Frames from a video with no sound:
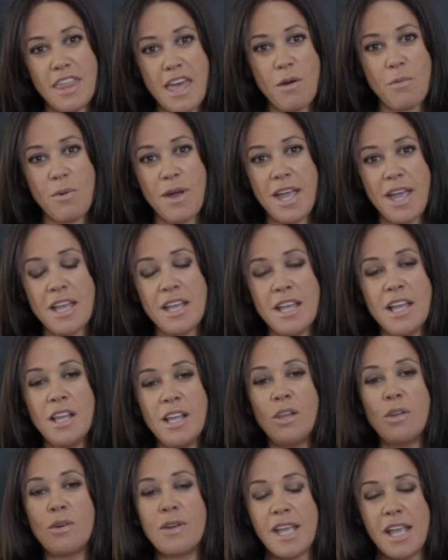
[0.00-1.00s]
that way,
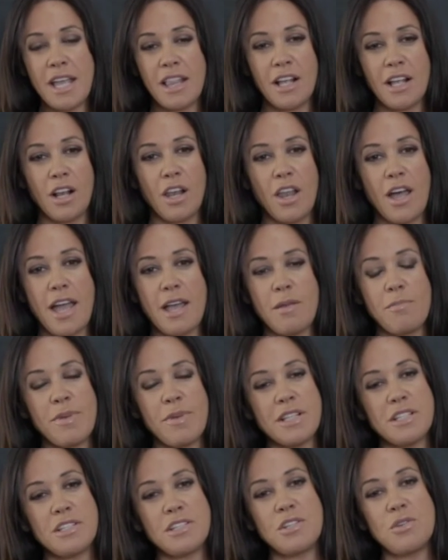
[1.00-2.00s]
looking at the client
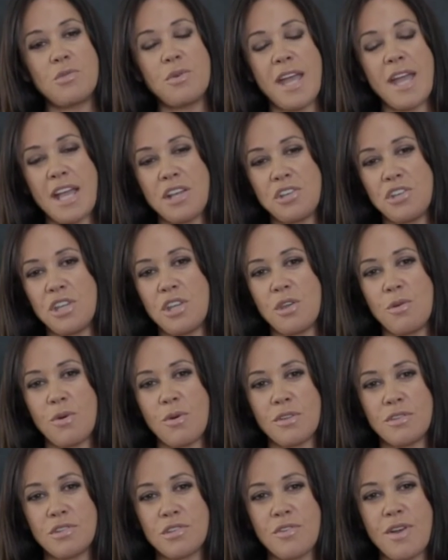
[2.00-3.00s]
but still catching you
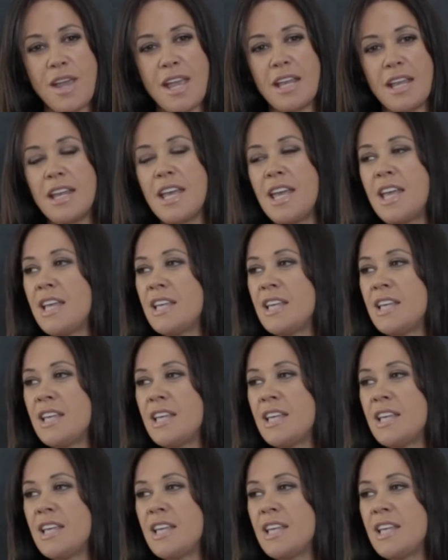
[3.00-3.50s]
on screen.